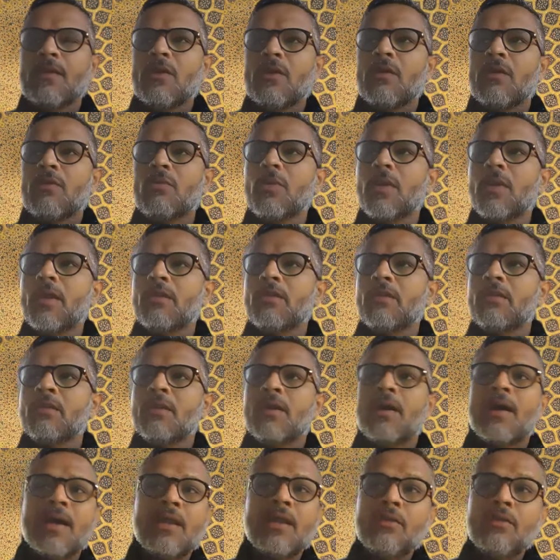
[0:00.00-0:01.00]
when
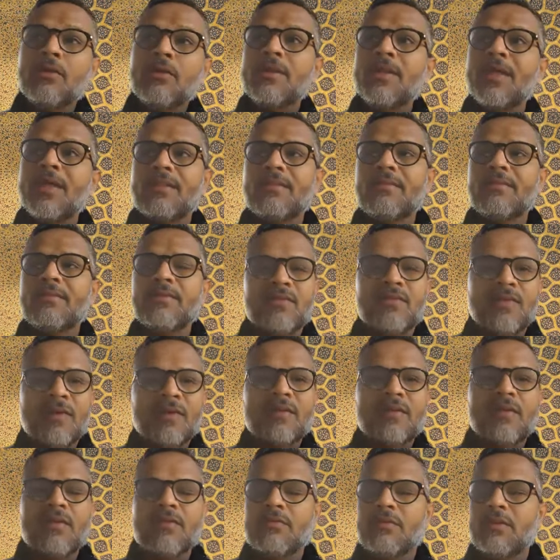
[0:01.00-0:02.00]
I looked at this
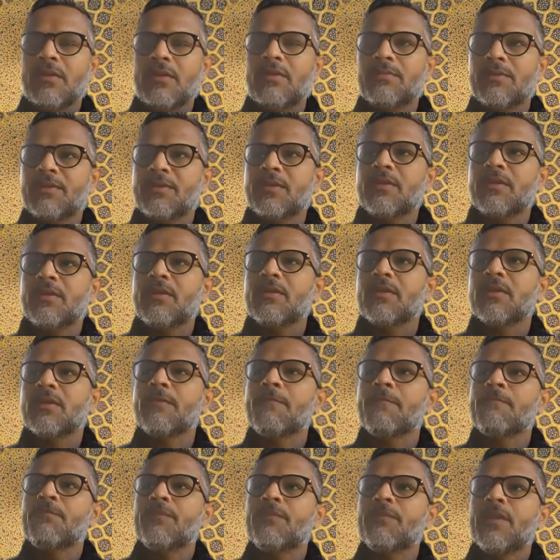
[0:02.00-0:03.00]
hadith in
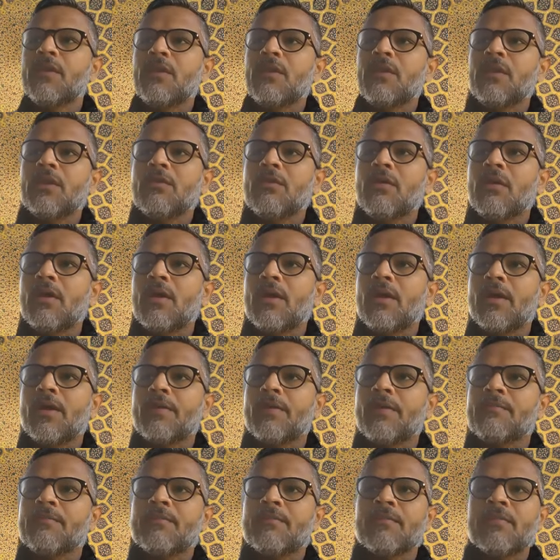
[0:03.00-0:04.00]
particular, you
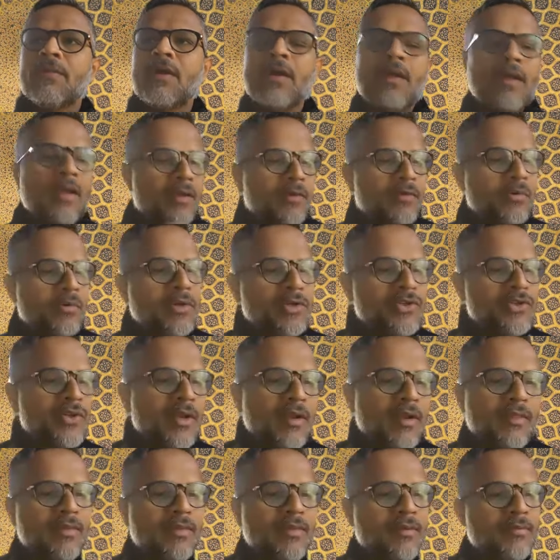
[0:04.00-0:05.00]
know, I quote
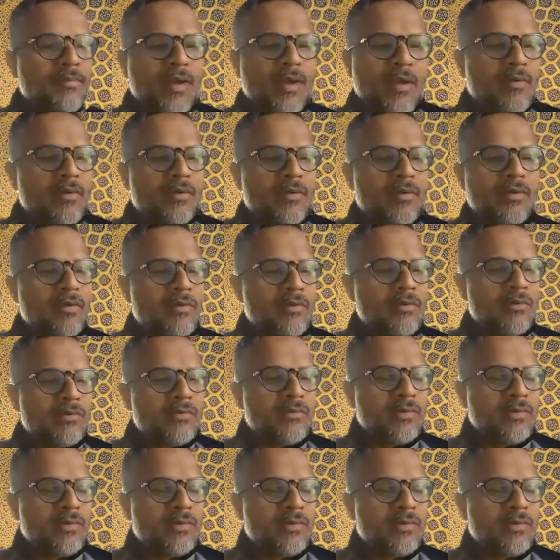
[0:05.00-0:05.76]
Jonathan Brown, who